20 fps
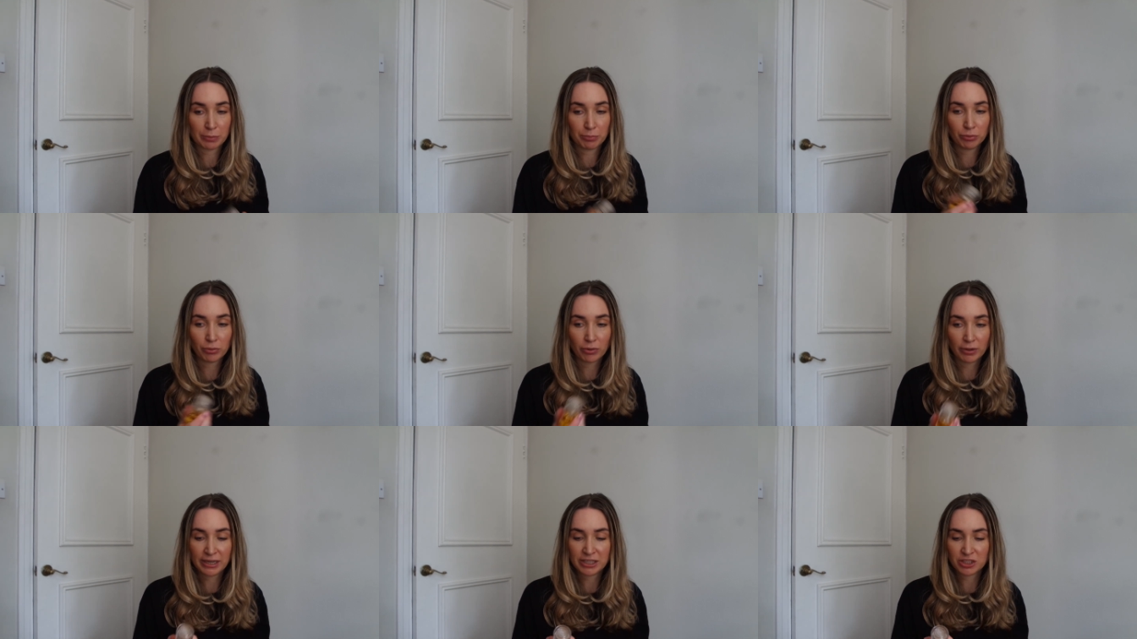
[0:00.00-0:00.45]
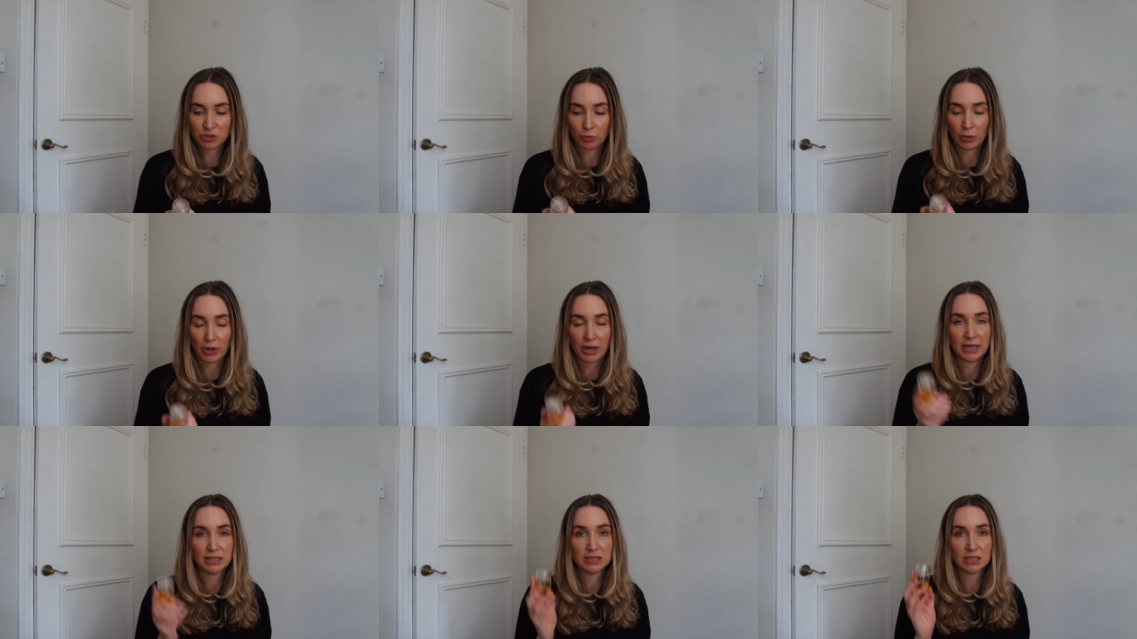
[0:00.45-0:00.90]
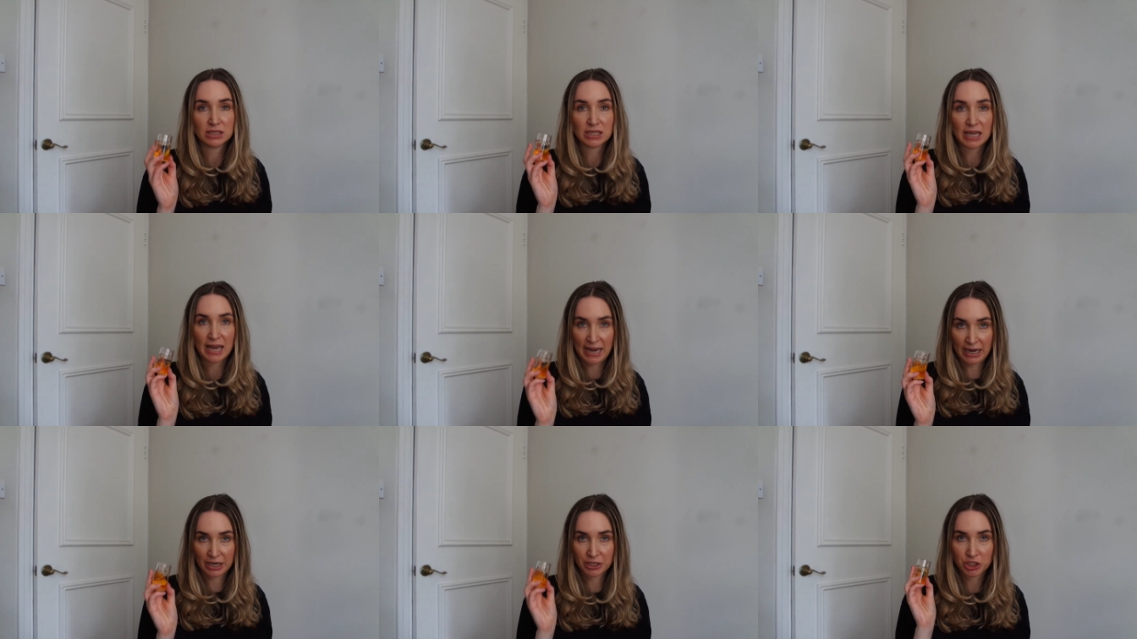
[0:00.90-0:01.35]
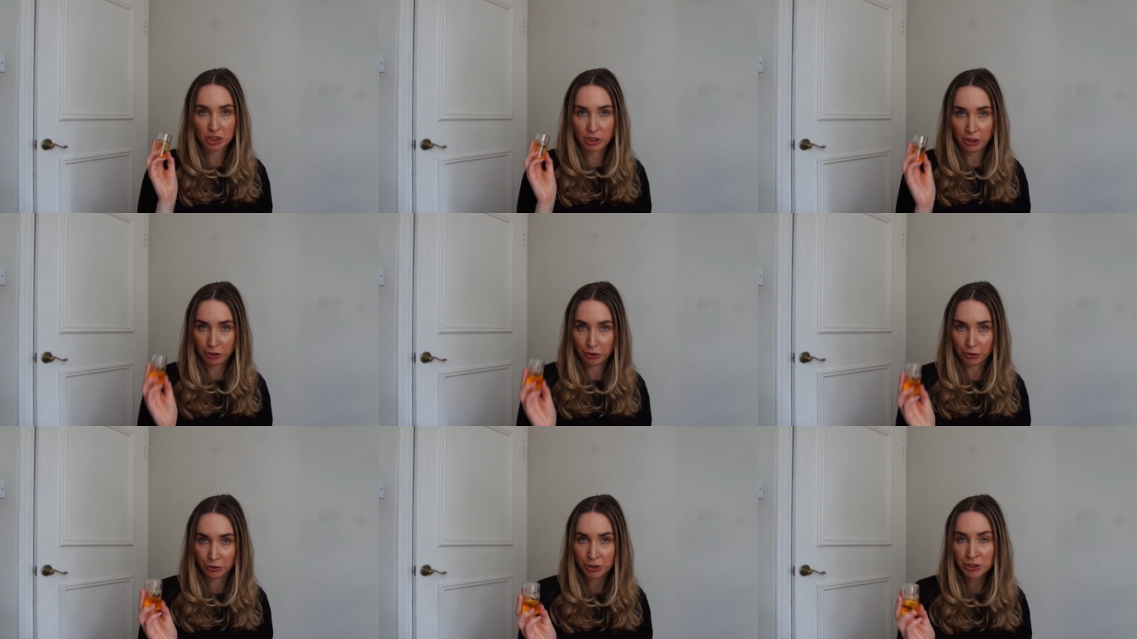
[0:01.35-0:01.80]
and price-wise, it's
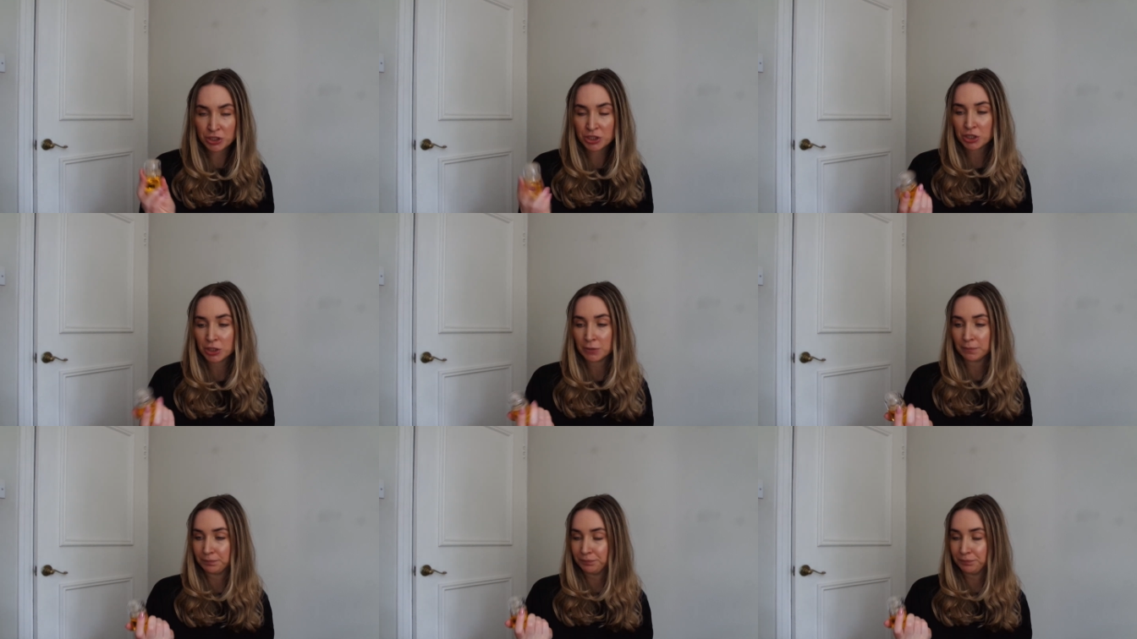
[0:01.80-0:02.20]
actually good.